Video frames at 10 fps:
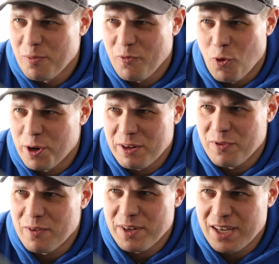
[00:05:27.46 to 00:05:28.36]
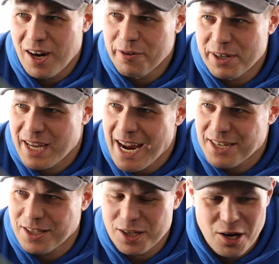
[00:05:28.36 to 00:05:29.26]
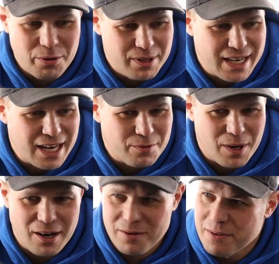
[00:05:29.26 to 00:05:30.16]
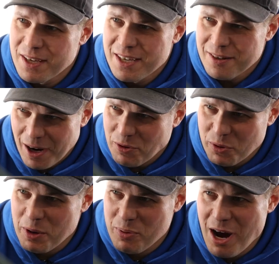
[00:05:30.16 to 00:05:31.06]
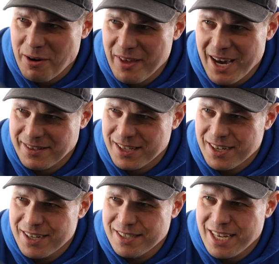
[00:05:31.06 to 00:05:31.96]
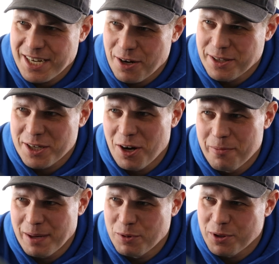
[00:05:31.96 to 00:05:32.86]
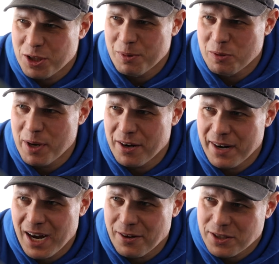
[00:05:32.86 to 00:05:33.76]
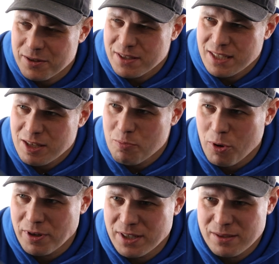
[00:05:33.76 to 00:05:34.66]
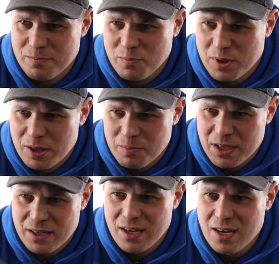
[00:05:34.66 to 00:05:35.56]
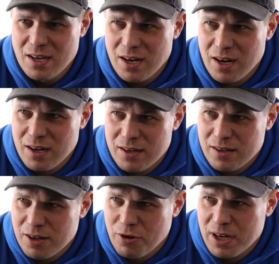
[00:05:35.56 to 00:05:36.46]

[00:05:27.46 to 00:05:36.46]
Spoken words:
40, 50, 100 cages ago and look at it and wow, you know, I was really proud of that 10 years ago, but I'm doing so much better now. So it's important to be a